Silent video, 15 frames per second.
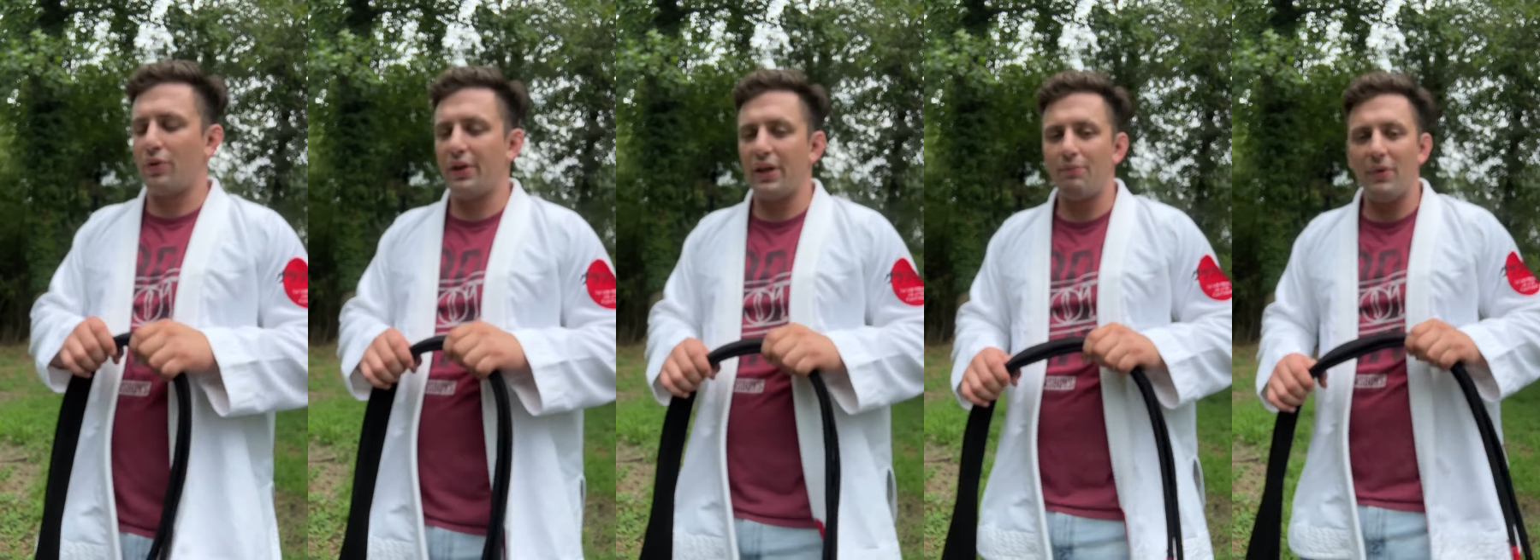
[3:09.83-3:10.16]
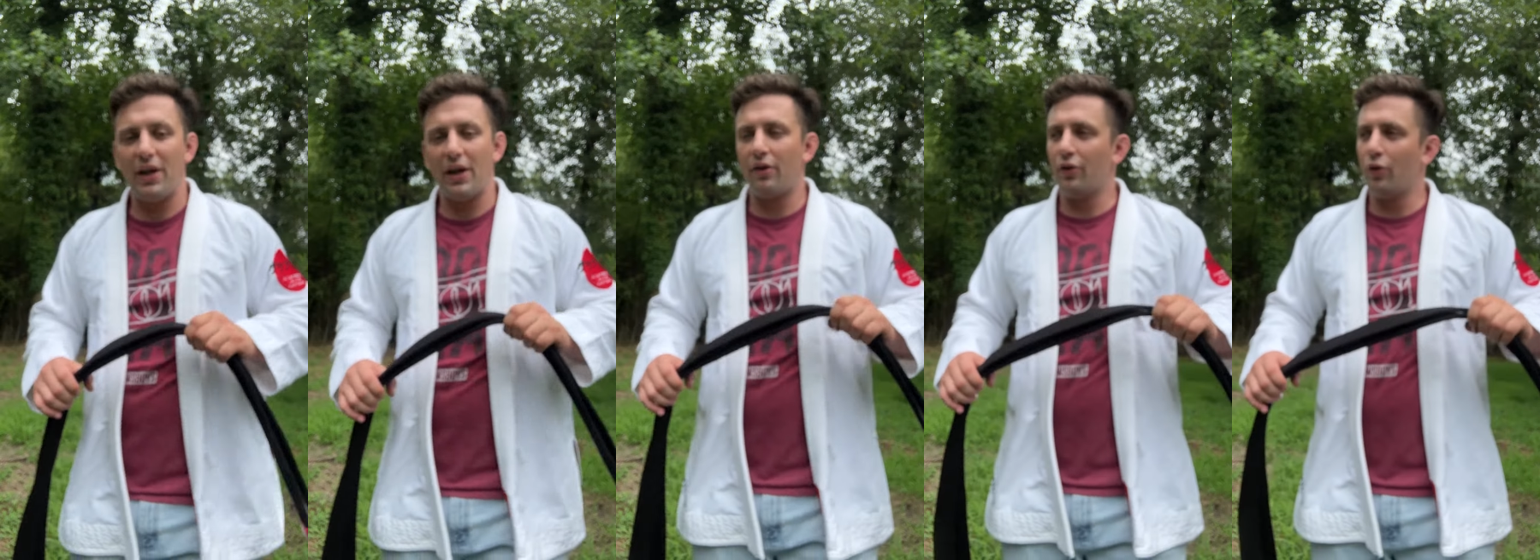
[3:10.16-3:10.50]
like, man,
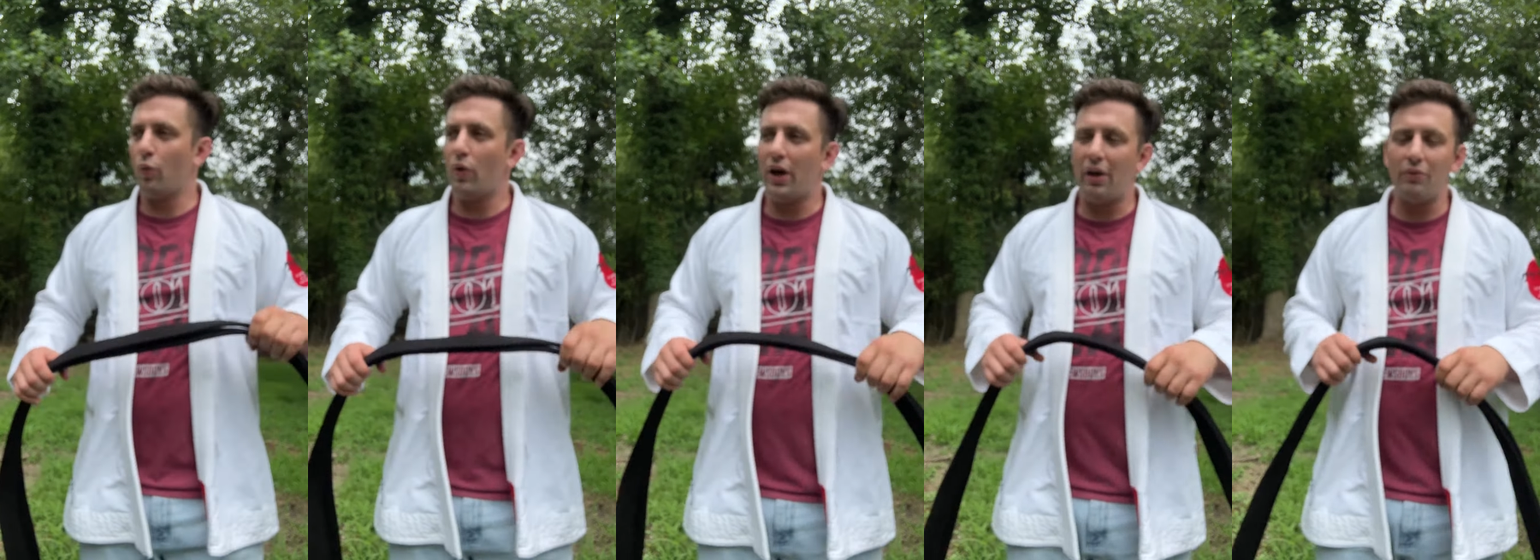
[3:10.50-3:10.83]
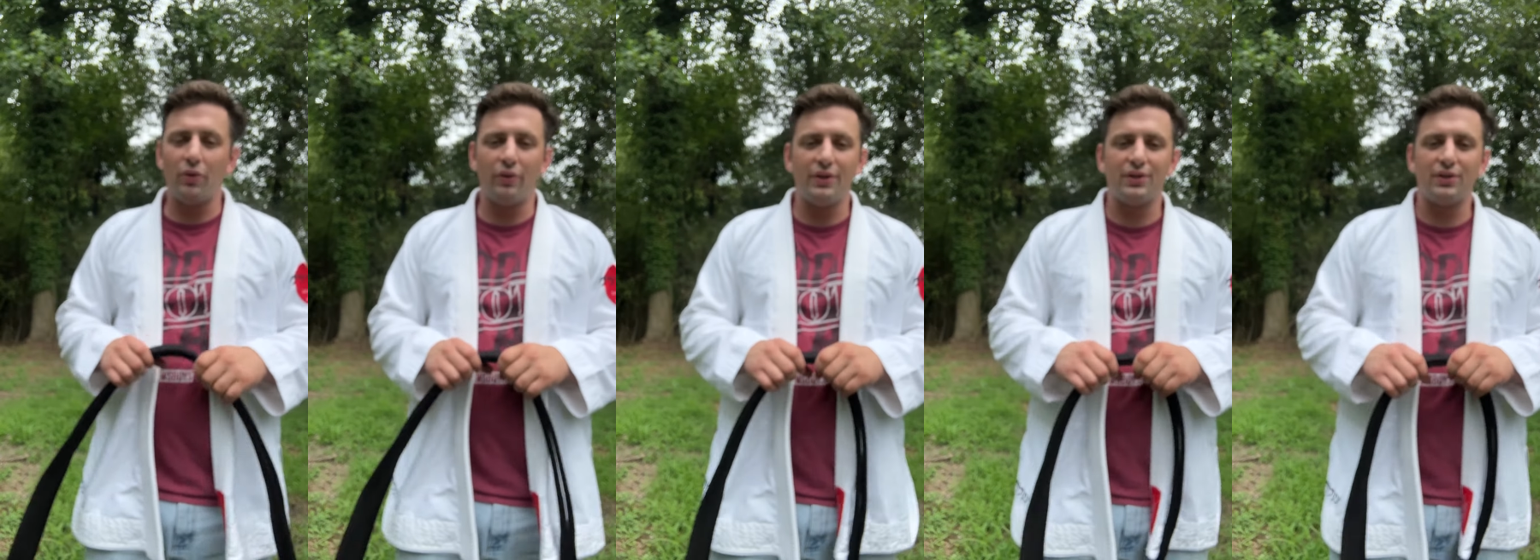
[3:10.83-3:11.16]
I don't know why I'm
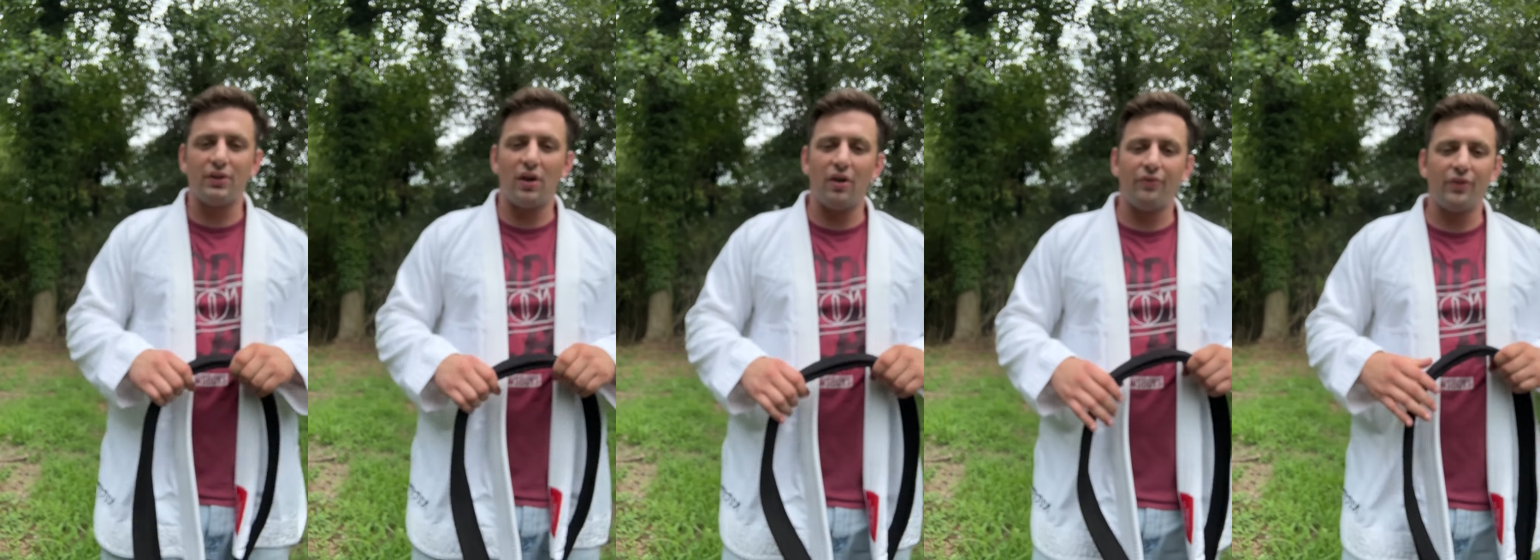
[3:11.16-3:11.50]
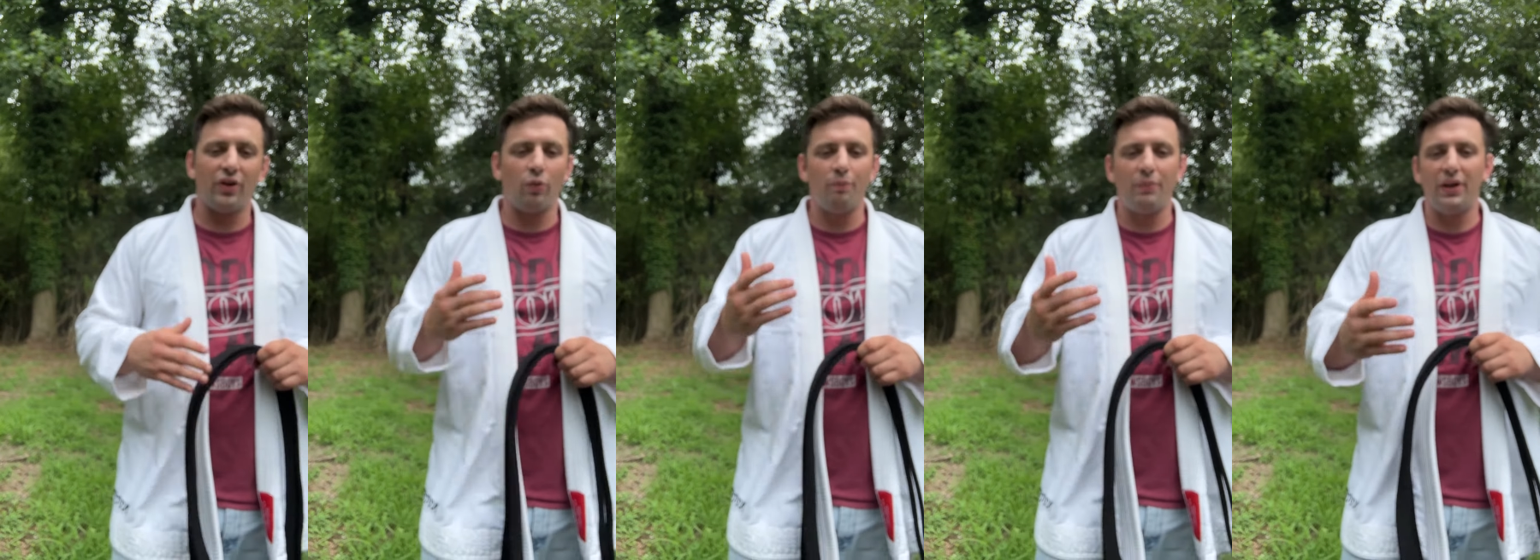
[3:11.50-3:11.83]
doing this stuff,
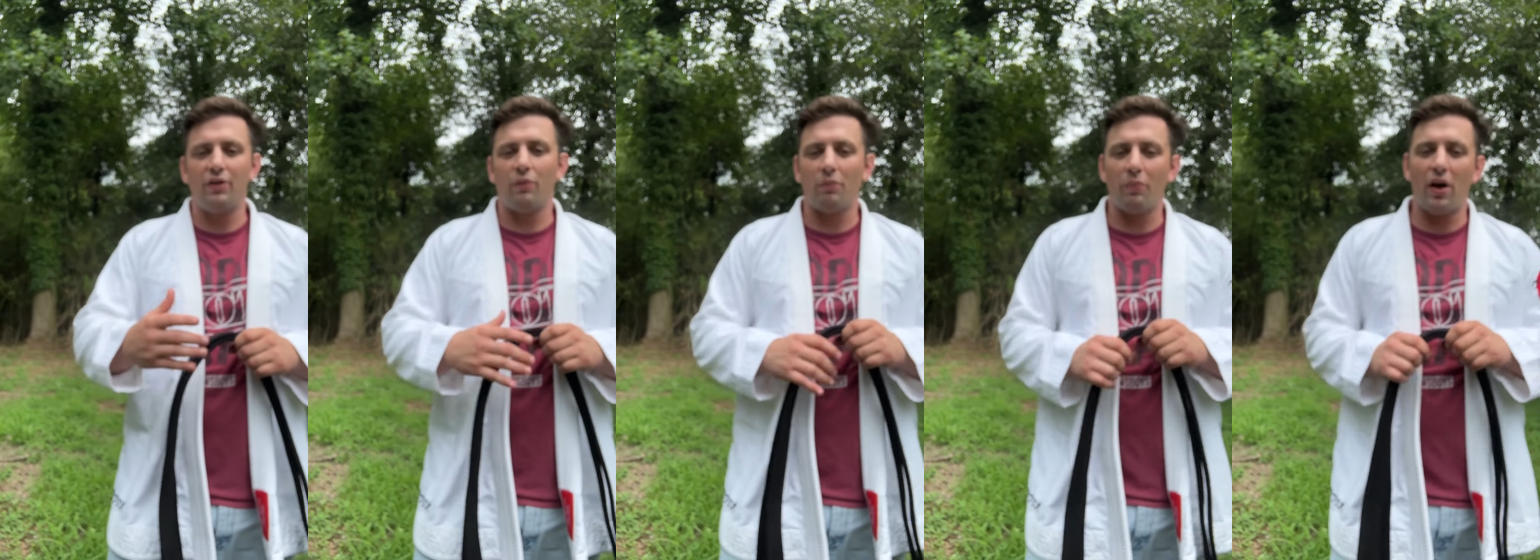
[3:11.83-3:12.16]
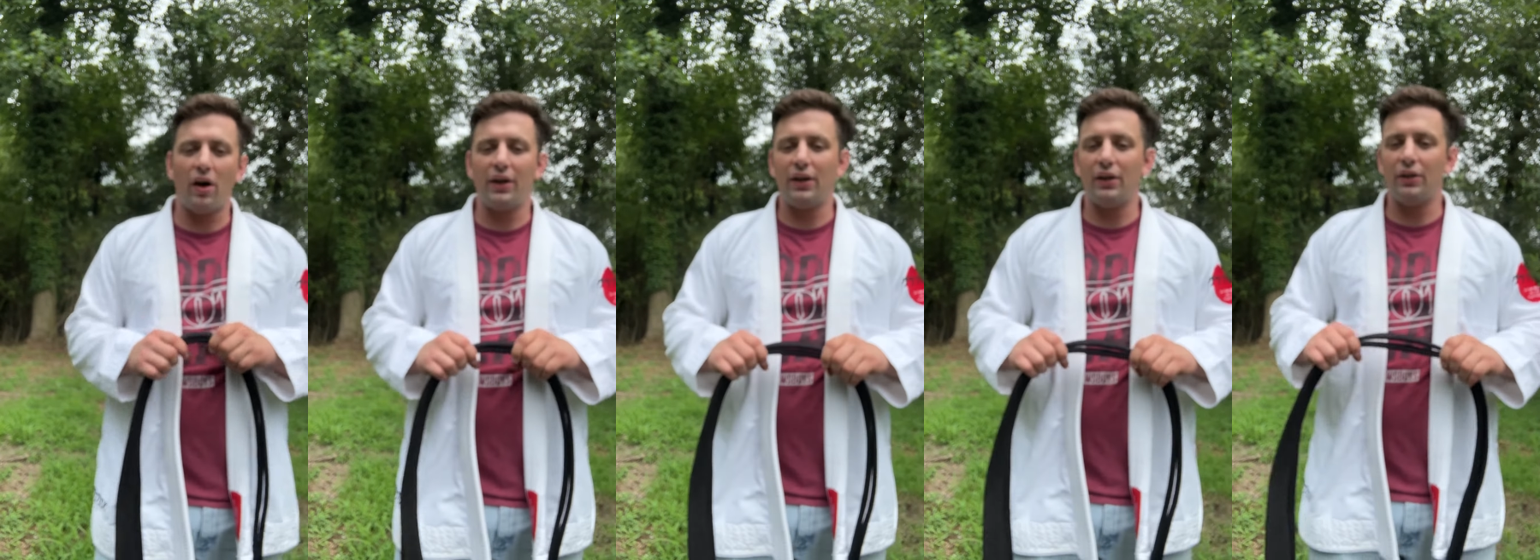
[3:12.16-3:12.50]
I'm beating on my
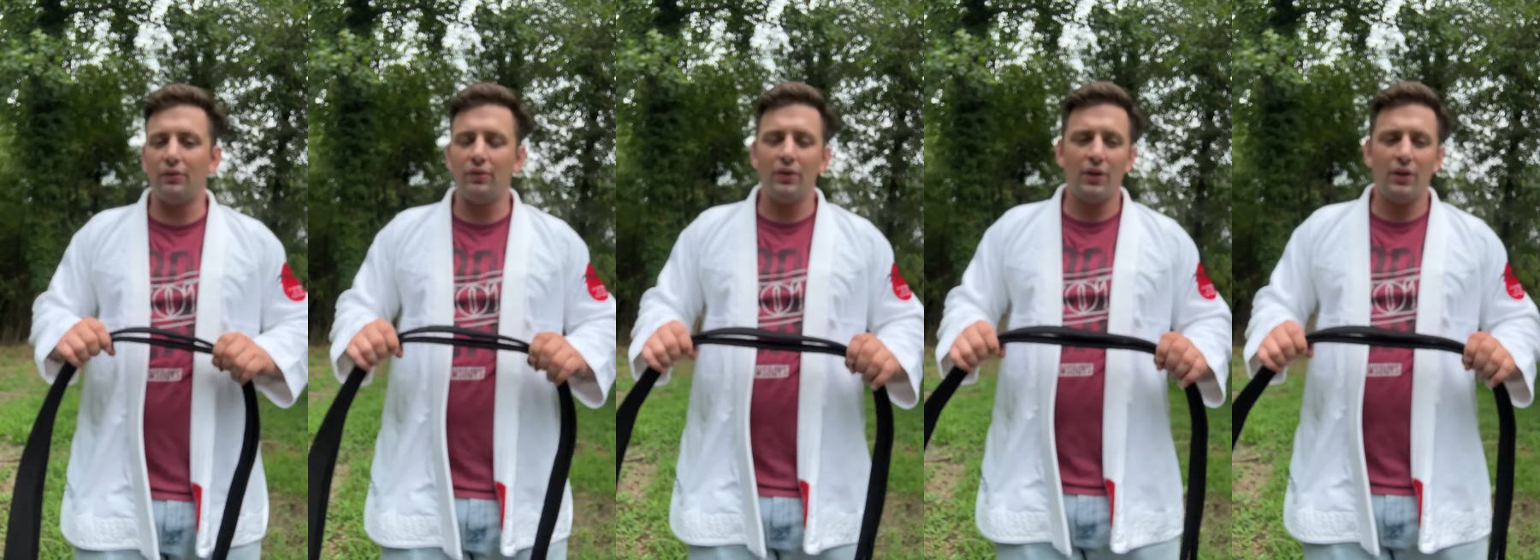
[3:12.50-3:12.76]
body, and